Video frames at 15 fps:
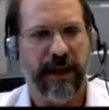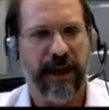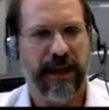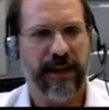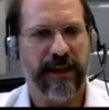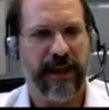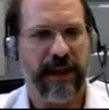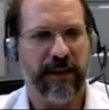
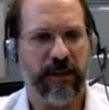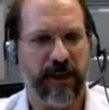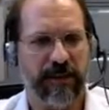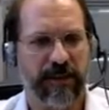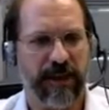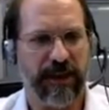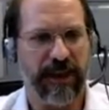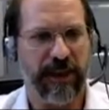And
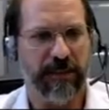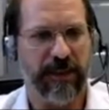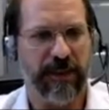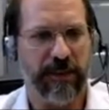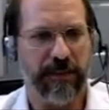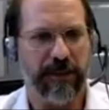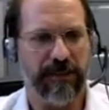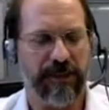likewise, we're going to get a
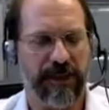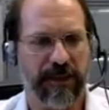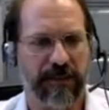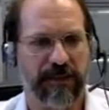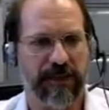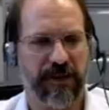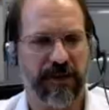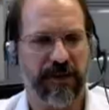buildup of
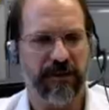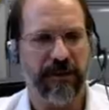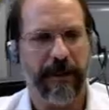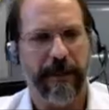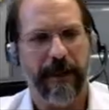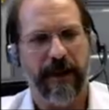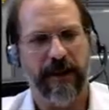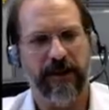CO2.
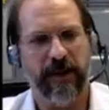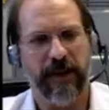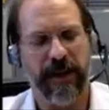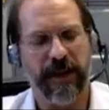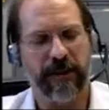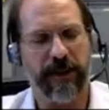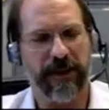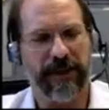So
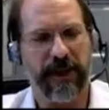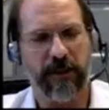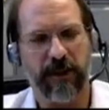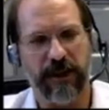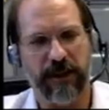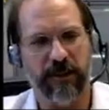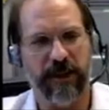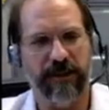think about that.
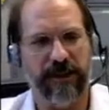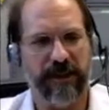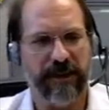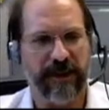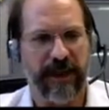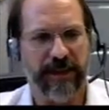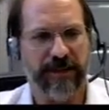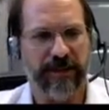What did the previous
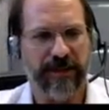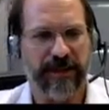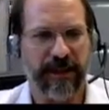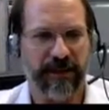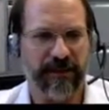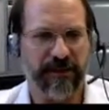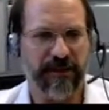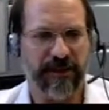slides just
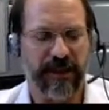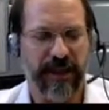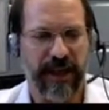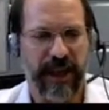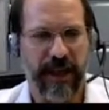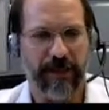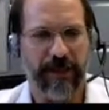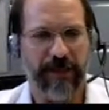tell us was going
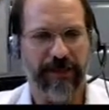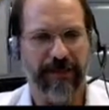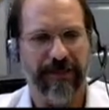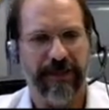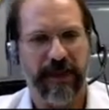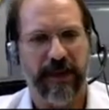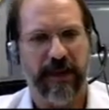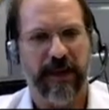to happen?